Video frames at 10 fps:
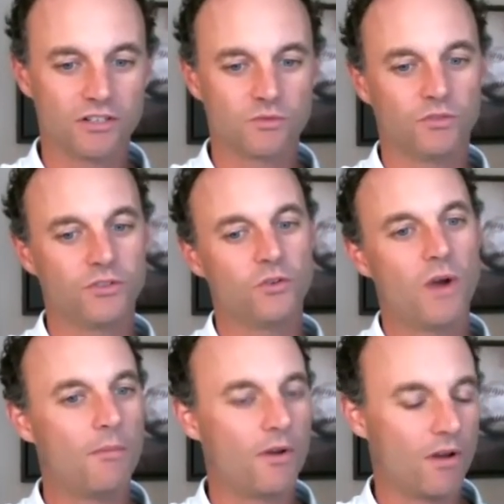we'll do
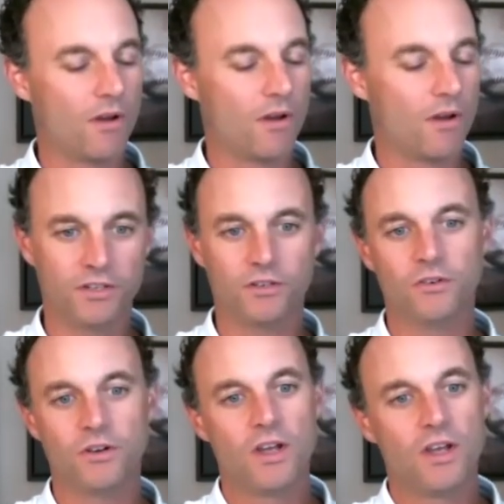webinars,
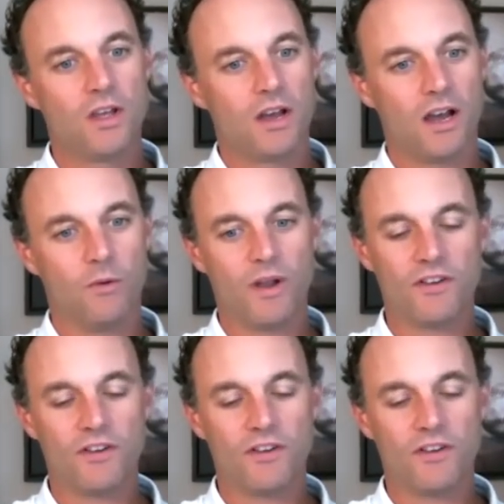we